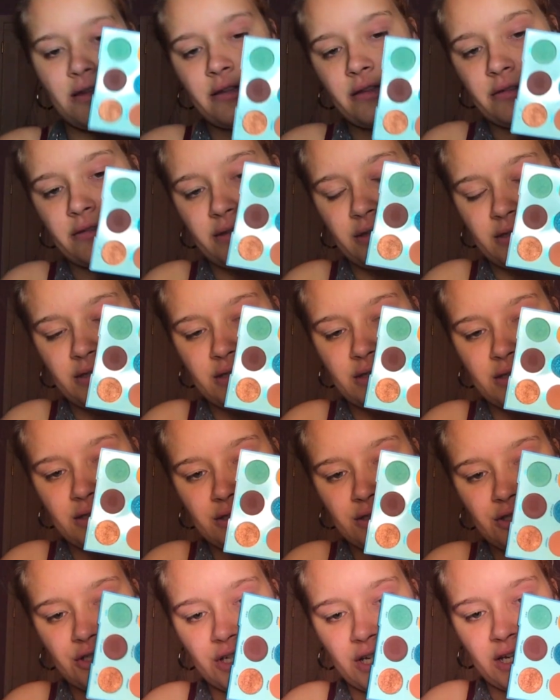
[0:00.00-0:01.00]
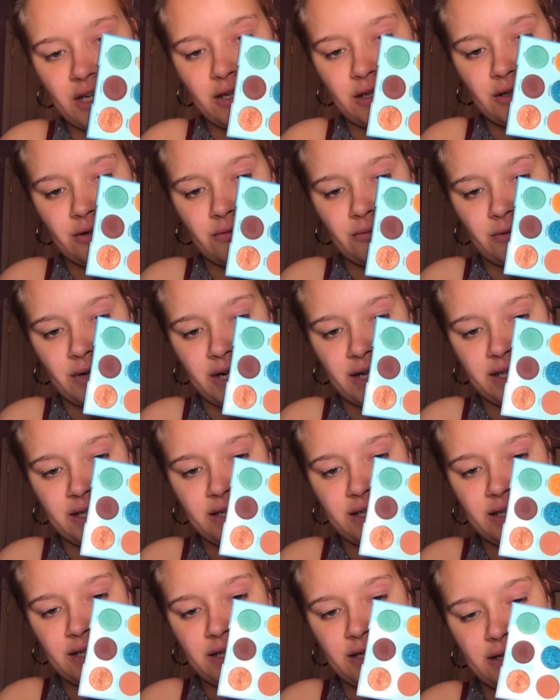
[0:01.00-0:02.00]
this shade right
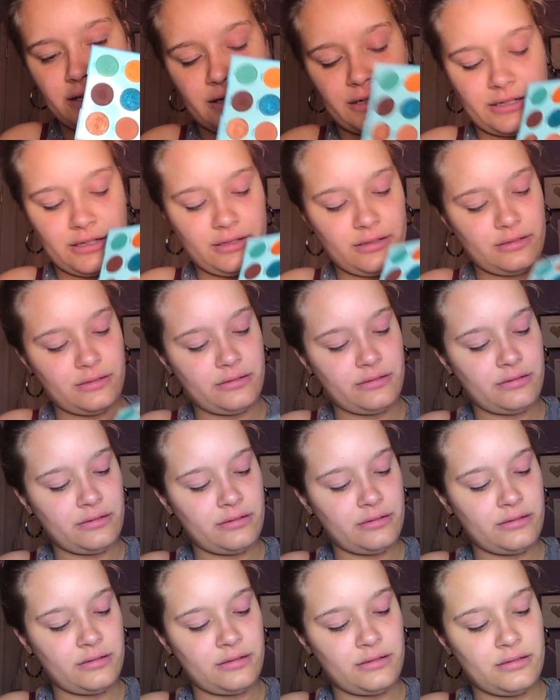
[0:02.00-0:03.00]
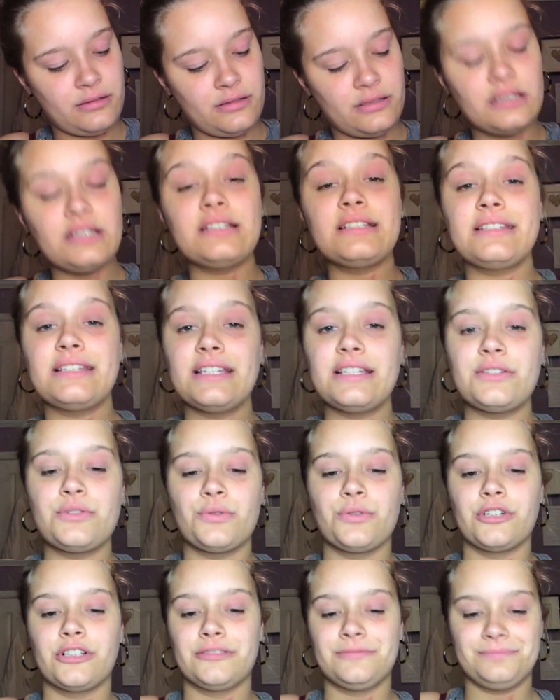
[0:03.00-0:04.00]
here,
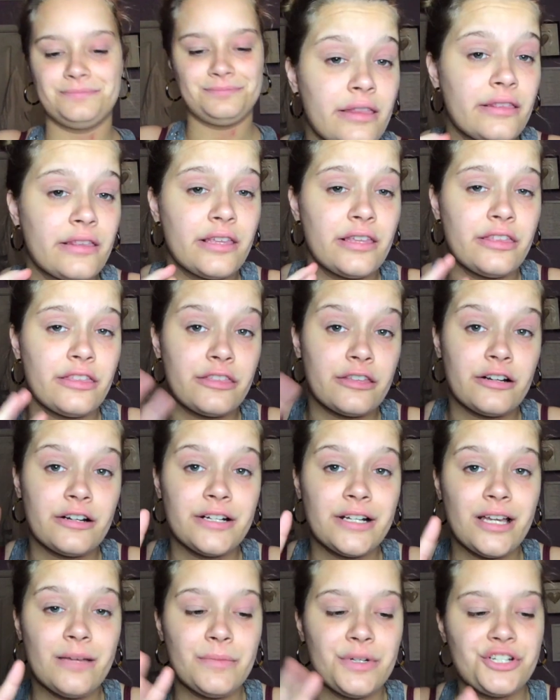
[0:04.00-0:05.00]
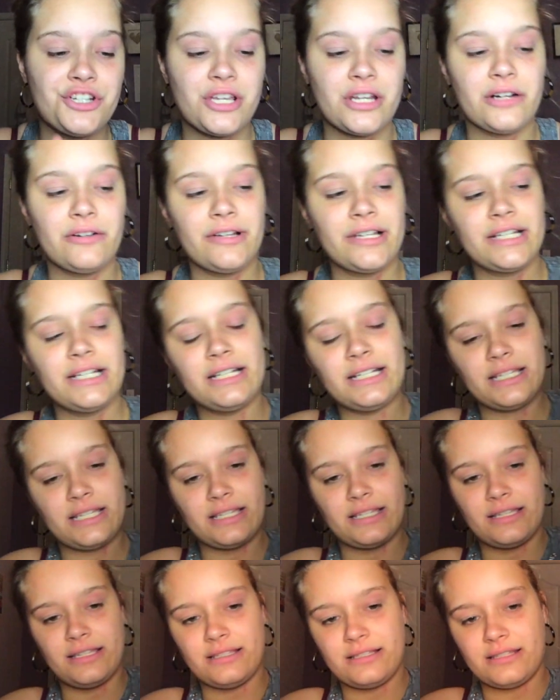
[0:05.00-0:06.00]
Detour. The third number generated
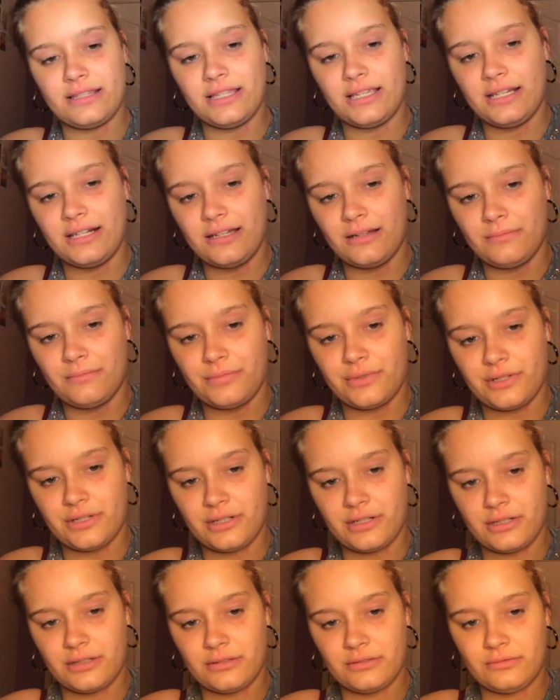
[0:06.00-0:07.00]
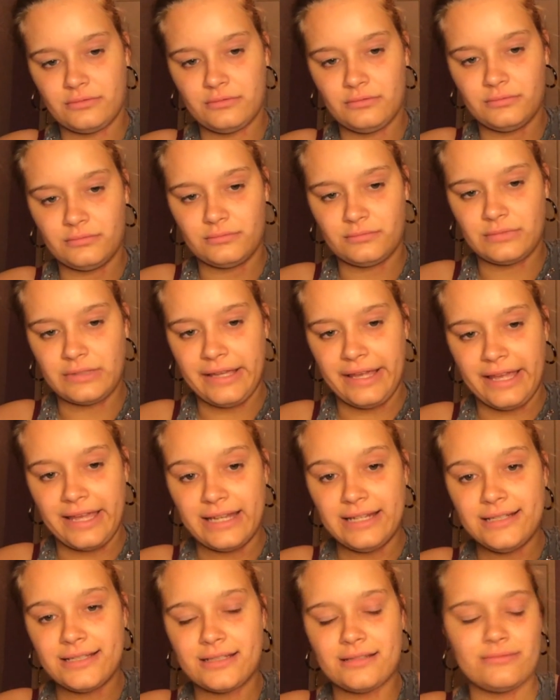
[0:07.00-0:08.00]
is the number
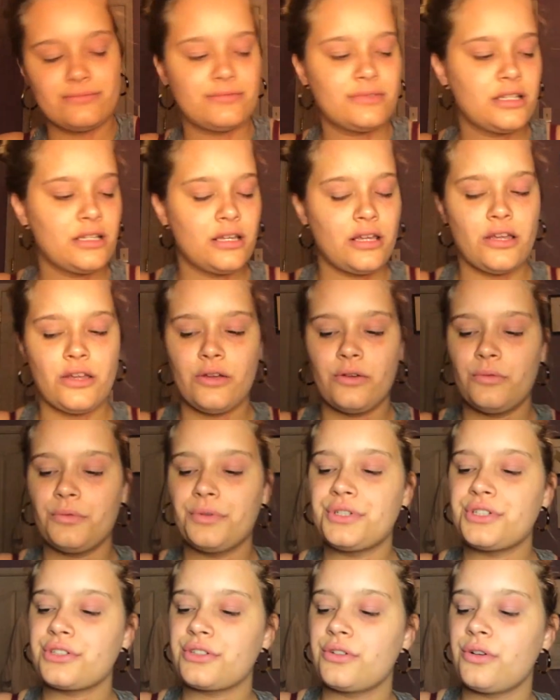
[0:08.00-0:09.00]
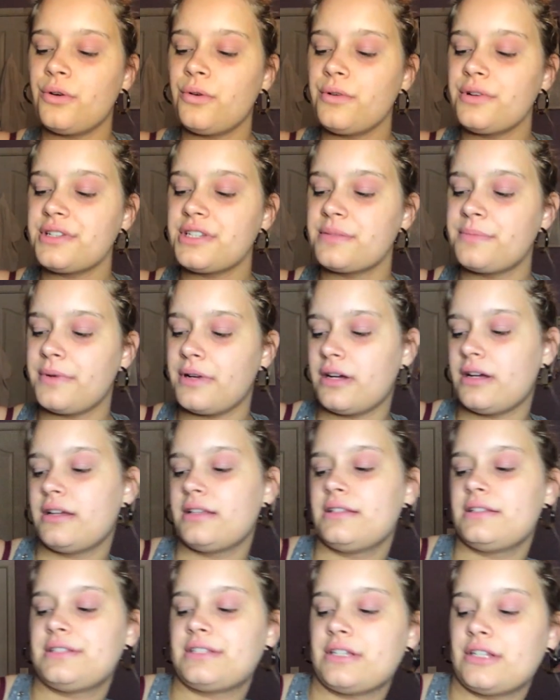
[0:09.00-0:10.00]
8, which
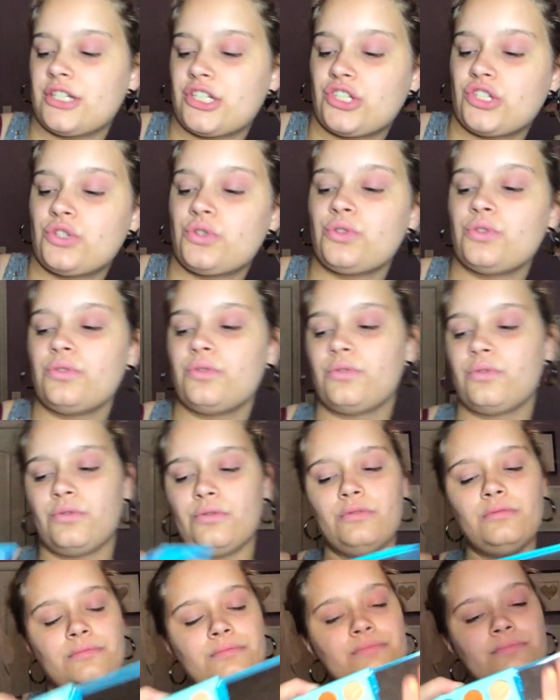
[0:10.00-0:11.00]
corresponds to